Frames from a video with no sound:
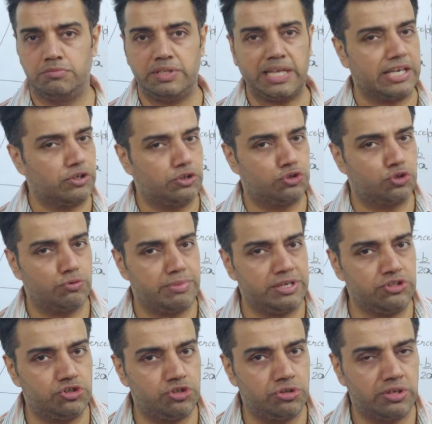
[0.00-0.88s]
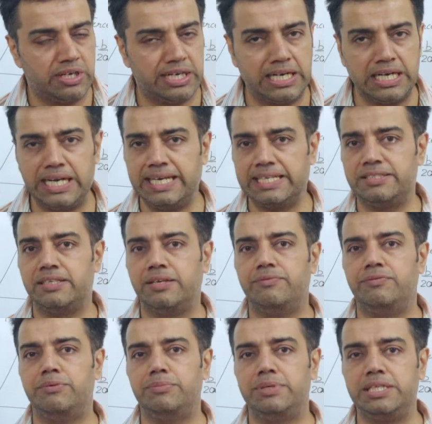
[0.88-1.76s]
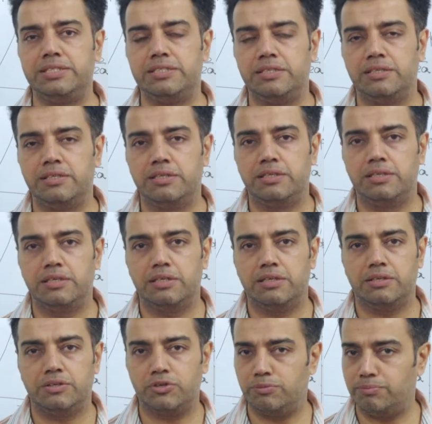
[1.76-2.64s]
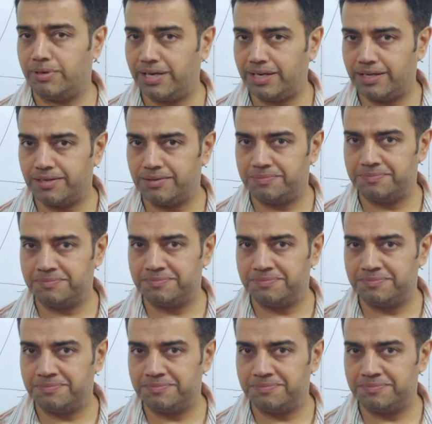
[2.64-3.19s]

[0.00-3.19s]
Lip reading: Thank you so much. Until next time we meet, goodbye.